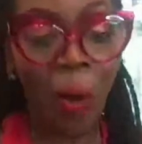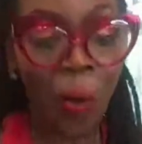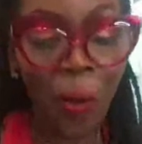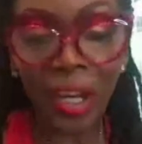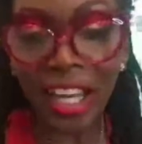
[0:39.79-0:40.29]

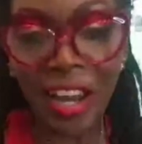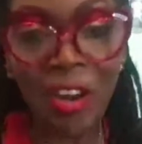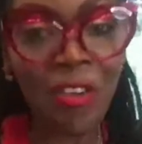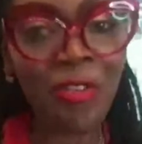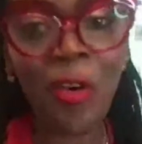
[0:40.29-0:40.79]
on
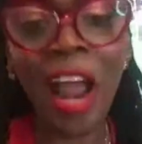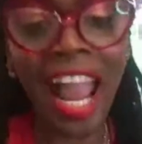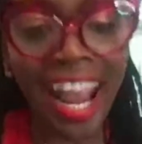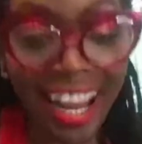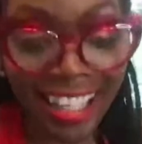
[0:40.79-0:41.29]
here for
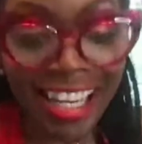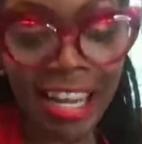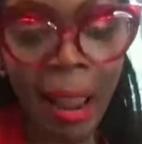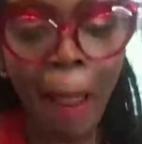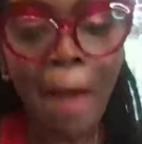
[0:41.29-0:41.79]

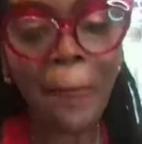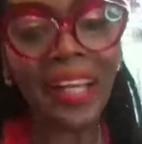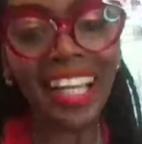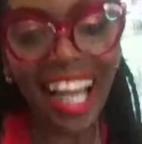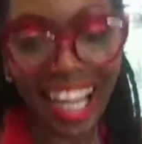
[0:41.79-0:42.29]
80
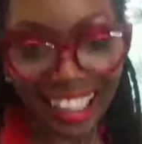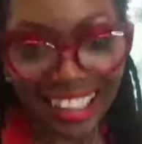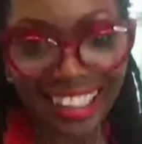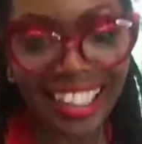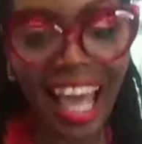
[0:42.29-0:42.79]

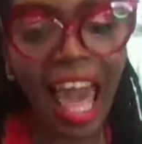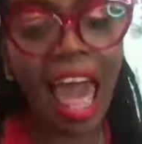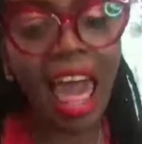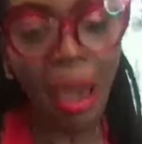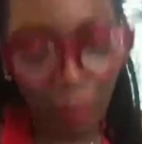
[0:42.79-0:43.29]
plus
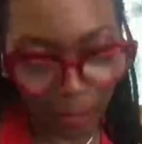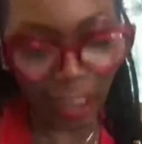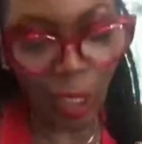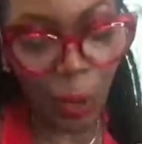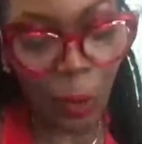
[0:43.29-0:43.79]

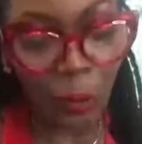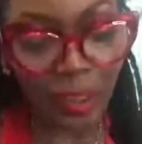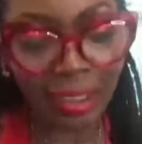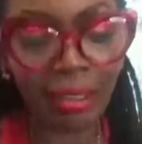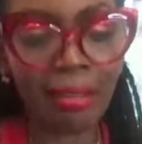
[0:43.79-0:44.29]

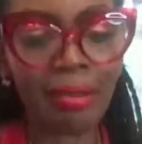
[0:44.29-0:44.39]
episodes.